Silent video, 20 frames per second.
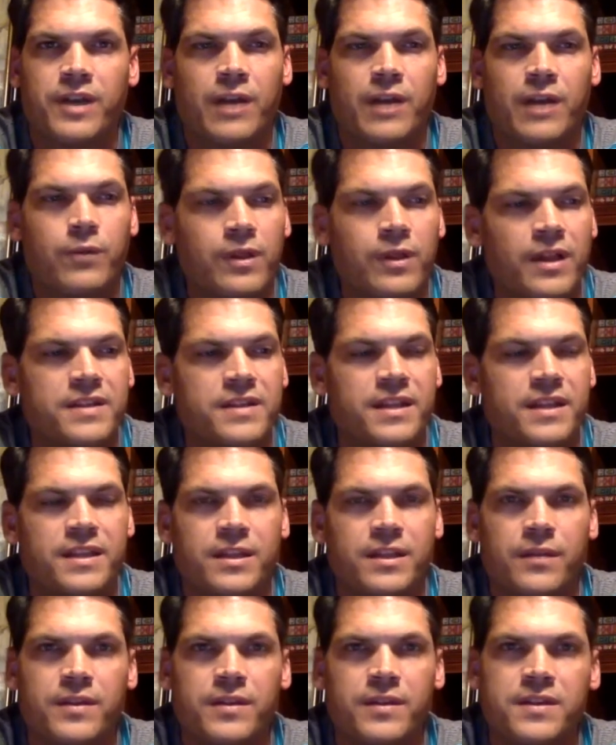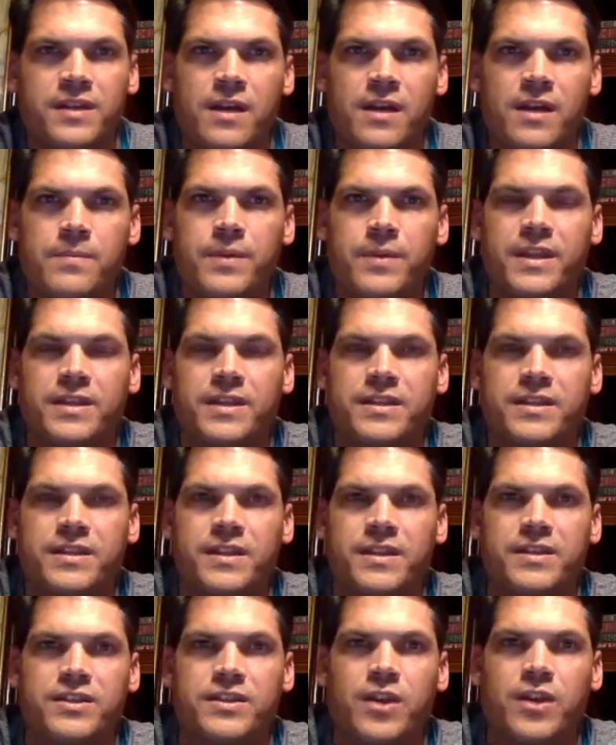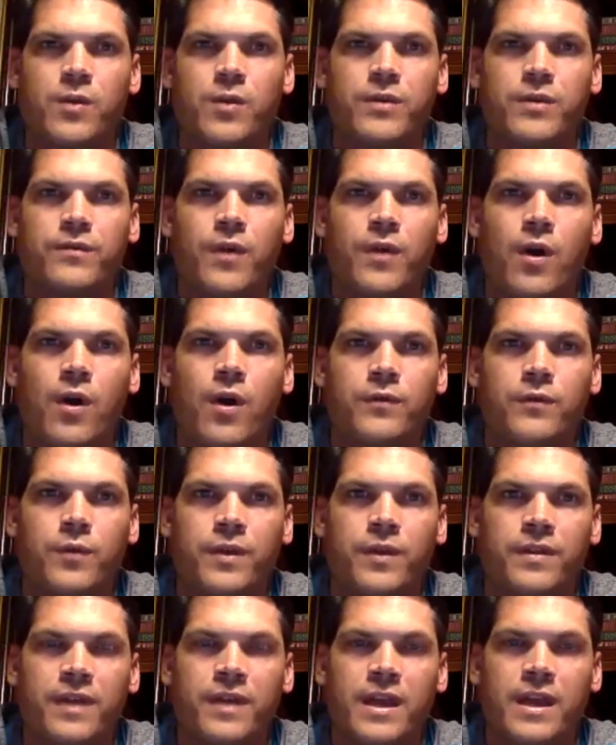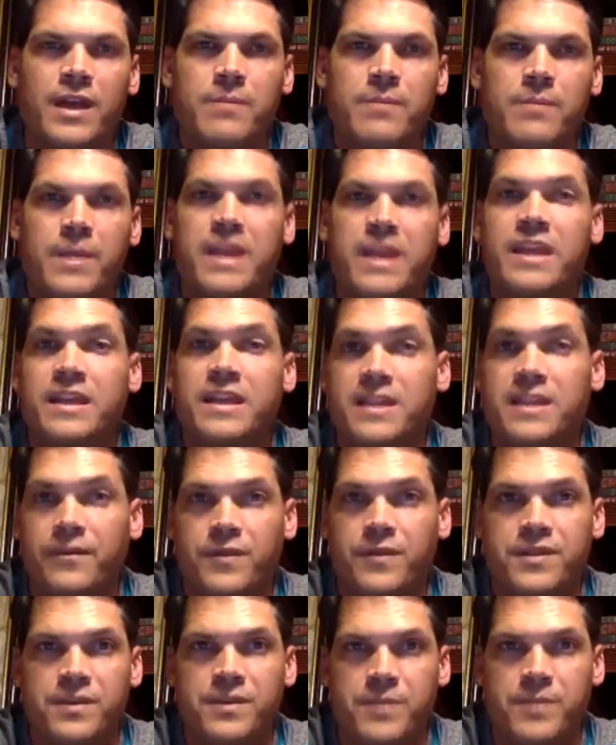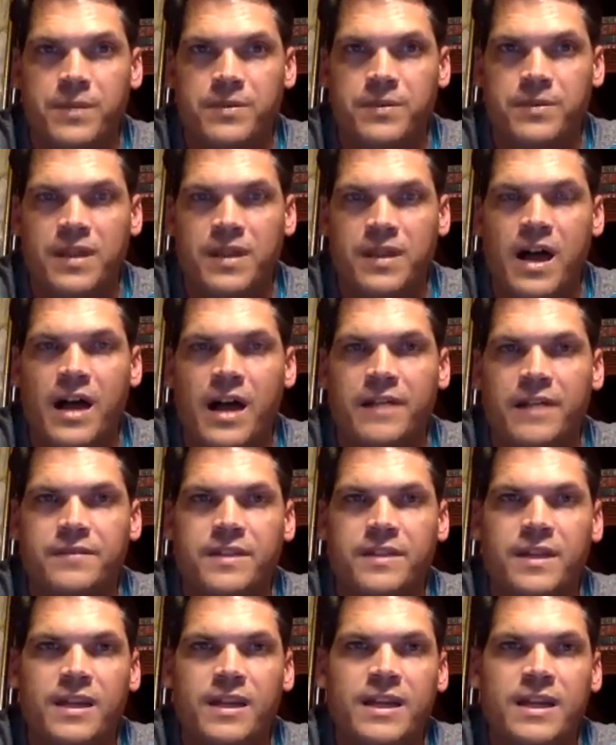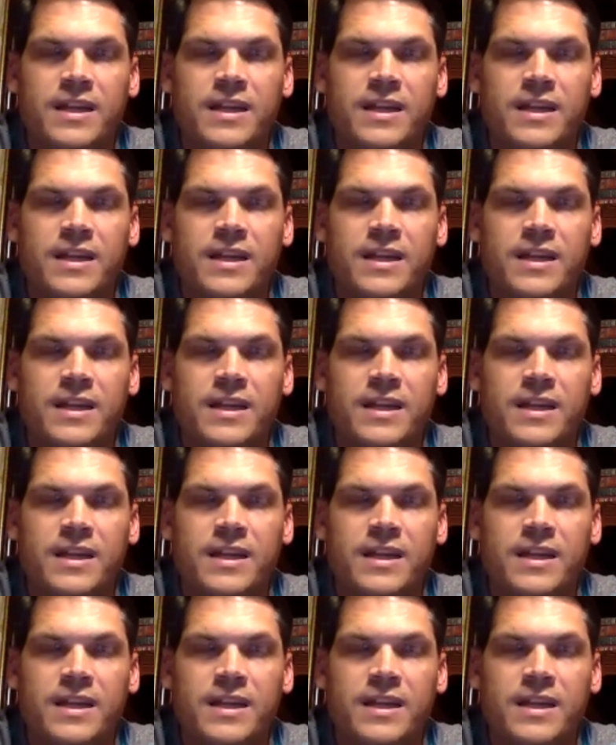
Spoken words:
And I realized that this company is so involved with making a difference in people's lives.